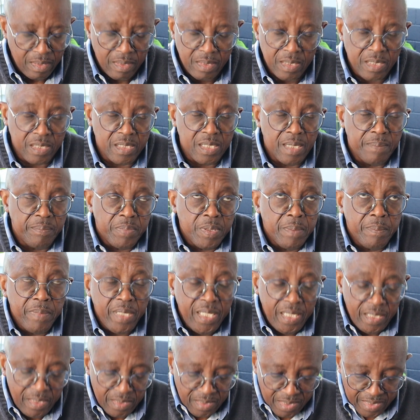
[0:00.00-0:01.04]
It simply
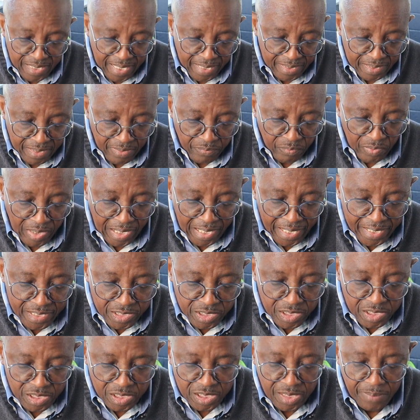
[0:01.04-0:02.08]
means that a
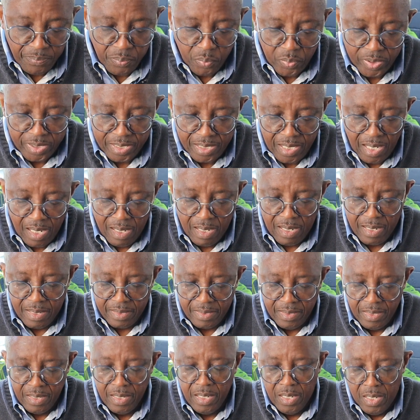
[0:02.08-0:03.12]
relationship with
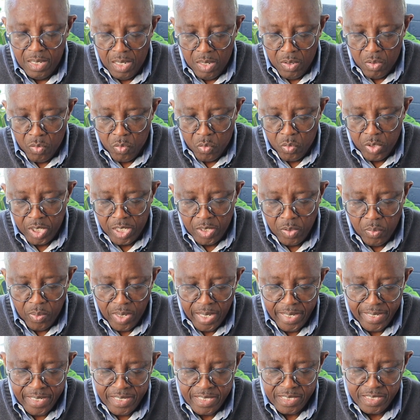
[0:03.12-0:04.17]
God
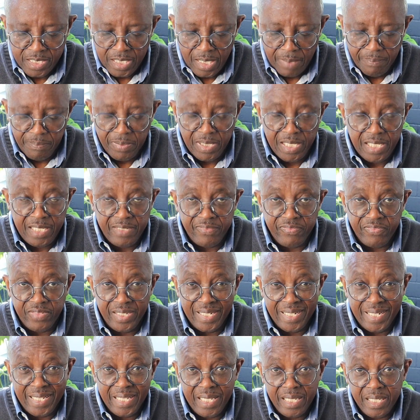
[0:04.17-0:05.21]
requires a belief
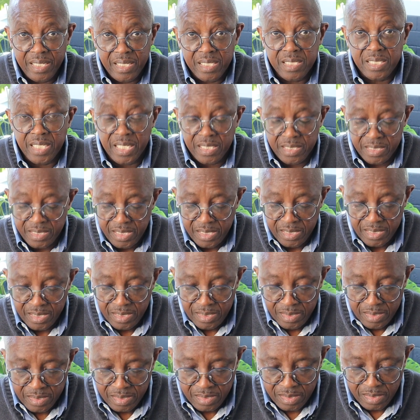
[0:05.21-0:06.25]
in his
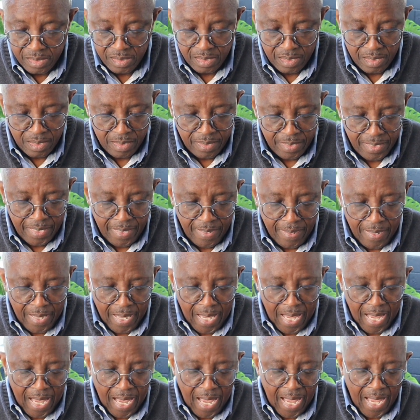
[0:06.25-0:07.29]
existence
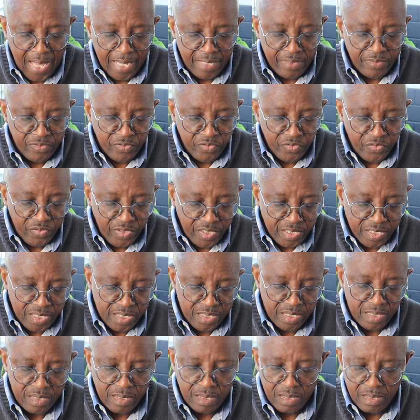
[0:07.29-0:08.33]
and
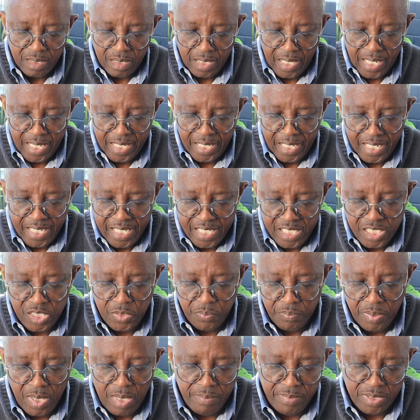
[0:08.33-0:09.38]
trust in his
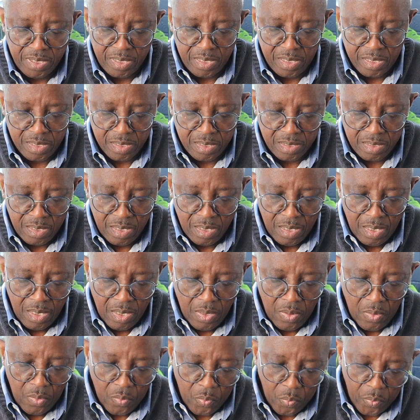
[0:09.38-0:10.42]
promises,
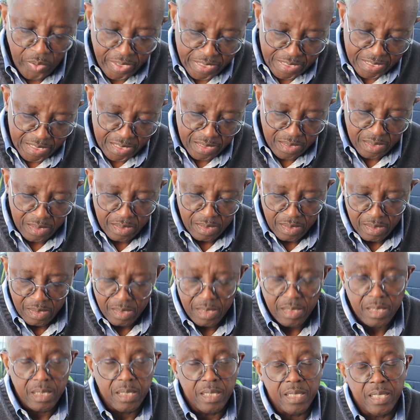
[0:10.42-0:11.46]
which
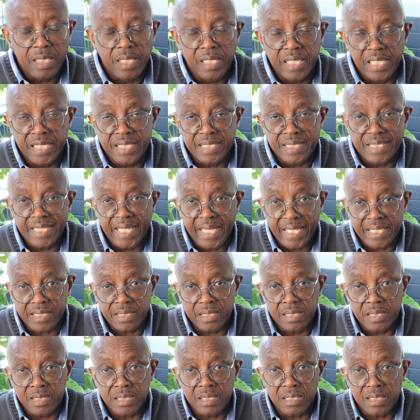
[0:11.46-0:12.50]
is the
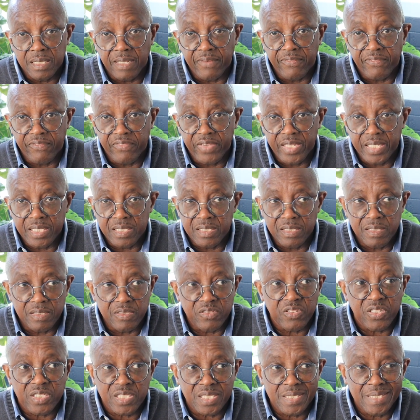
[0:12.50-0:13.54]
essence of faith,
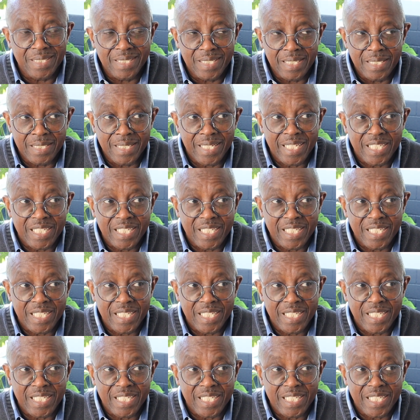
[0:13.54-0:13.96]
trusting in